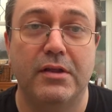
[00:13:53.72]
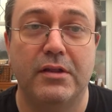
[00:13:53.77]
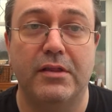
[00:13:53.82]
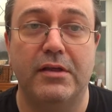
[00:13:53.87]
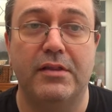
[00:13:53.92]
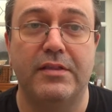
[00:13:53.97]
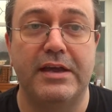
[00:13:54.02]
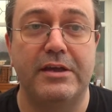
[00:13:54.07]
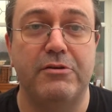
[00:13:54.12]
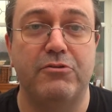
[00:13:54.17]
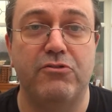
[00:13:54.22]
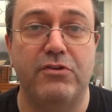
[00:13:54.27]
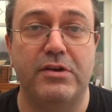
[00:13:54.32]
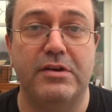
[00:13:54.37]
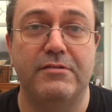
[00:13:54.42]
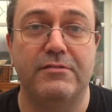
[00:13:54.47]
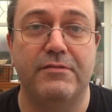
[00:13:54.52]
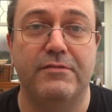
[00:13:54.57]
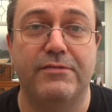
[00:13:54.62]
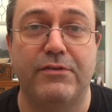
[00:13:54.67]
that they were
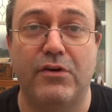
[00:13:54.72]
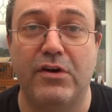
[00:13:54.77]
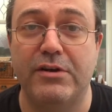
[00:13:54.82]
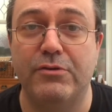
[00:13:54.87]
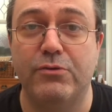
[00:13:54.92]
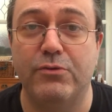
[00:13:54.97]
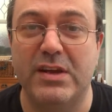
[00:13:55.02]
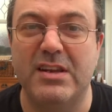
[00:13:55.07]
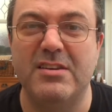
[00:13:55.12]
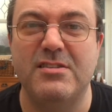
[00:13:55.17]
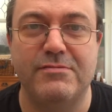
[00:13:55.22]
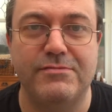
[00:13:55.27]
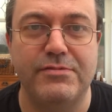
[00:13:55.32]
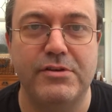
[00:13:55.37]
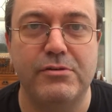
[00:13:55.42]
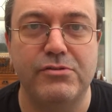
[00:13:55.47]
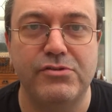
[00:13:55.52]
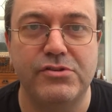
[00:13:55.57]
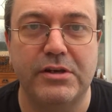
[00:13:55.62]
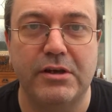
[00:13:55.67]
in final
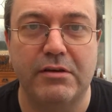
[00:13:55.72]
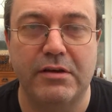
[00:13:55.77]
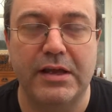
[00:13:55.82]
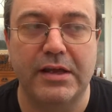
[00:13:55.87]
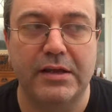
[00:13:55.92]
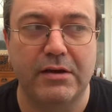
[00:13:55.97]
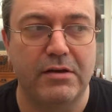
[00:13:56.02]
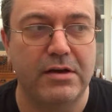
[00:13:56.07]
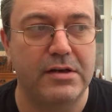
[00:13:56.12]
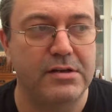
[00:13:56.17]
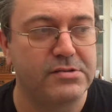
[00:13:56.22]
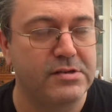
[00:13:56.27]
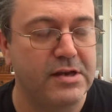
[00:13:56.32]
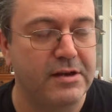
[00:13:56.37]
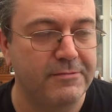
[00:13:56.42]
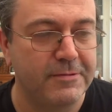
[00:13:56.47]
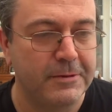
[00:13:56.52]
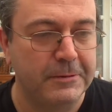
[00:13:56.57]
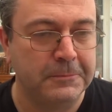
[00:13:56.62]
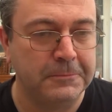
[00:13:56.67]
interviews, you know, that kind of
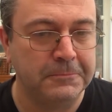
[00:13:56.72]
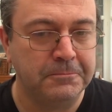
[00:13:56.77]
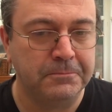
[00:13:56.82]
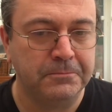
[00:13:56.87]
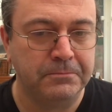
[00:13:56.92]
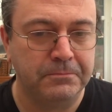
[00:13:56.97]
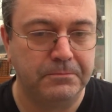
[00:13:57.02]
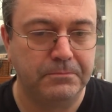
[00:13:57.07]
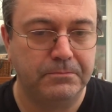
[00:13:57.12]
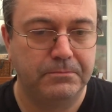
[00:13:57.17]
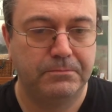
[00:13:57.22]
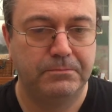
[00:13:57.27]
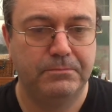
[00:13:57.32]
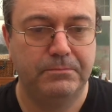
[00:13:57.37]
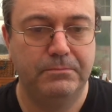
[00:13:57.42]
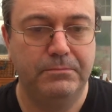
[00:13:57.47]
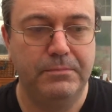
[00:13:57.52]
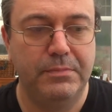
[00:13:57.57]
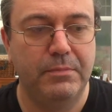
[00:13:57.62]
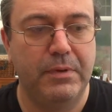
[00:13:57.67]
stuff.
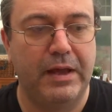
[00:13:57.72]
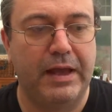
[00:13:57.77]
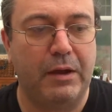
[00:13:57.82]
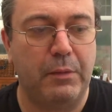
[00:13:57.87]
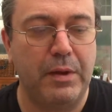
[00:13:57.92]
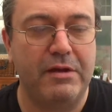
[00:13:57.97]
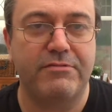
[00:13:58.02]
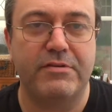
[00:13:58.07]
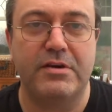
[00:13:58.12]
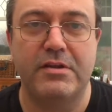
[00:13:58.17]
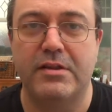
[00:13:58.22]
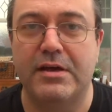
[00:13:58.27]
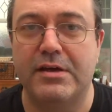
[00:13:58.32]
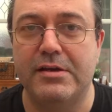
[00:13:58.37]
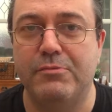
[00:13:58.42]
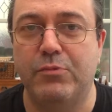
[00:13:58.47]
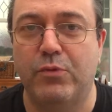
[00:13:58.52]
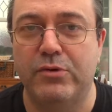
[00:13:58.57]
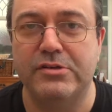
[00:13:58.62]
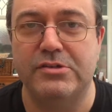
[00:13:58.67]
However,
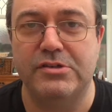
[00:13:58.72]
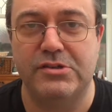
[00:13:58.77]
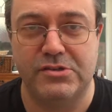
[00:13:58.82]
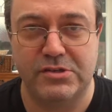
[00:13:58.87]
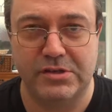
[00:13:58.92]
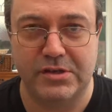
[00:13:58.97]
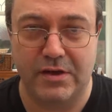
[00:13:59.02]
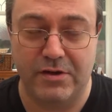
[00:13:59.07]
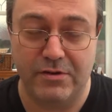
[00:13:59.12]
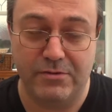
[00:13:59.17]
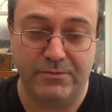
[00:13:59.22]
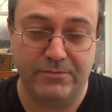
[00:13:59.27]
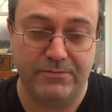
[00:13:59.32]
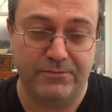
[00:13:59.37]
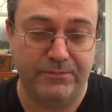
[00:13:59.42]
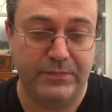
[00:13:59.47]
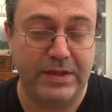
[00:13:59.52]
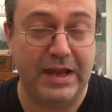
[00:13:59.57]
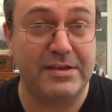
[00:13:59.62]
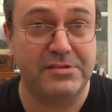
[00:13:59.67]
they wanted to go,
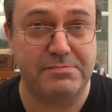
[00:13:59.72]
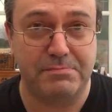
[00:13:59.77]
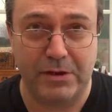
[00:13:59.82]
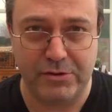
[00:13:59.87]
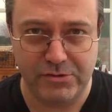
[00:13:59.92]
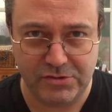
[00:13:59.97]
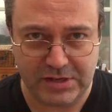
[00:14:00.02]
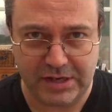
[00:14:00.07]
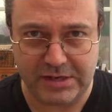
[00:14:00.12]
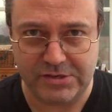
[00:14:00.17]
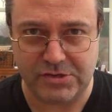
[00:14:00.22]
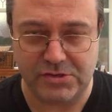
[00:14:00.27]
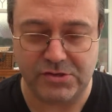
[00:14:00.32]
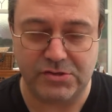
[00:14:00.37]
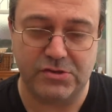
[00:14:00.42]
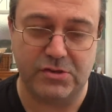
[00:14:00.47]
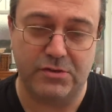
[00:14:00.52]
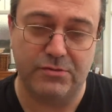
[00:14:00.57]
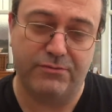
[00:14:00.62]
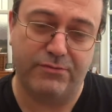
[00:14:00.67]
as most agents
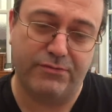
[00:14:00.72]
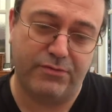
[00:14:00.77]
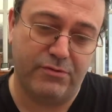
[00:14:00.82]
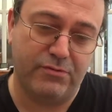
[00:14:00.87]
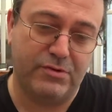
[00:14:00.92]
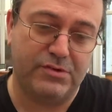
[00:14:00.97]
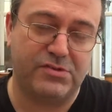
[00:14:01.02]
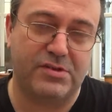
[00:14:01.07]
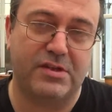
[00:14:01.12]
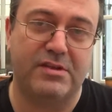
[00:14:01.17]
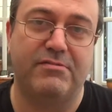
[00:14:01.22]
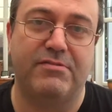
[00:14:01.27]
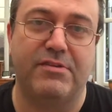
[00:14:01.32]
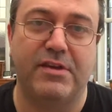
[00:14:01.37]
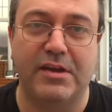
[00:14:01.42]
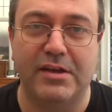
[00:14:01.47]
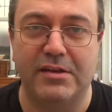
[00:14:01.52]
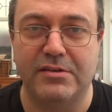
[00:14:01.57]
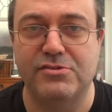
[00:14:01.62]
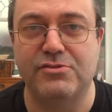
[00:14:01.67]
do, through the
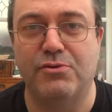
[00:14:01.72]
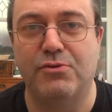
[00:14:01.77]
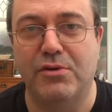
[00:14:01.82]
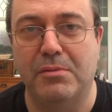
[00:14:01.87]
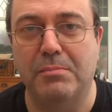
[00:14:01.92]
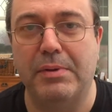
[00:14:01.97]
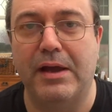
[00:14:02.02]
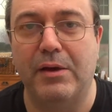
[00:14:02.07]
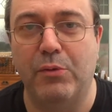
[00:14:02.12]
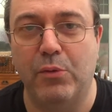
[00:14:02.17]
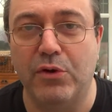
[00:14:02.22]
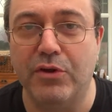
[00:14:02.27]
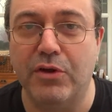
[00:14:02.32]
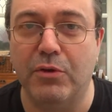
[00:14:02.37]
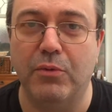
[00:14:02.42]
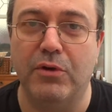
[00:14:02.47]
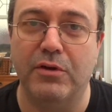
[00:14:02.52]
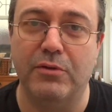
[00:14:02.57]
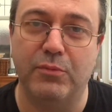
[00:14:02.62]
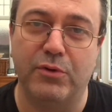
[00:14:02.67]
CV and talk about what you
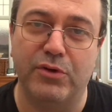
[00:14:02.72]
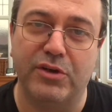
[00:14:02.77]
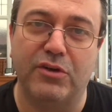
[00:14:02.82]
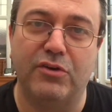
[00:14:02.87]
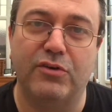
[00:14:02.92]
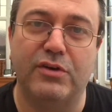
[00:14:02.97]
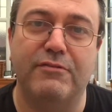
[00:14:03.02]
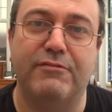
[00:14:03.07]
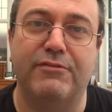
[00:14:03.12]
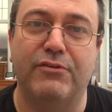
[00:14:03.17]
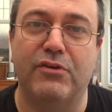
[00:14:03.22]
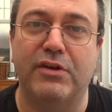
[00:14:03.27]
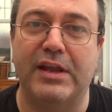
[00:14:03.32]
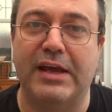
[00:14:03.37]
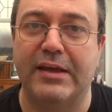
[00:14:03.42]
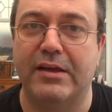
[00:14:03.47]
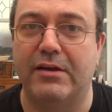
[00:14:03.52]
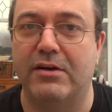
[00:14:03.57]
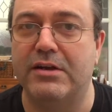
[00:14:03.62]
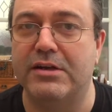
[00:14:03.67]
want, what you're looking for,
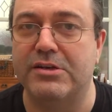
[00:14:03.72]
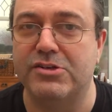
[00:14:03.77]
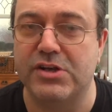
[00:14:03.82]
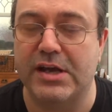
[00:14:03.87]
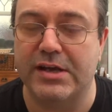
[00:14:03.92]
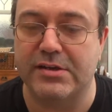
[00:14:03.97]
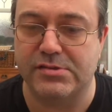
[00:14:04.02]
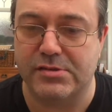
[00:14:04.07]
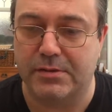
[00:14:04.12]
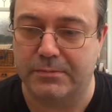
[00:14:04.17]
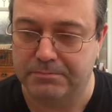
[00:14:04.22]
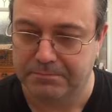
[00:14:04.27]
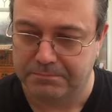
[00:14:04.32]
that kind of jazz.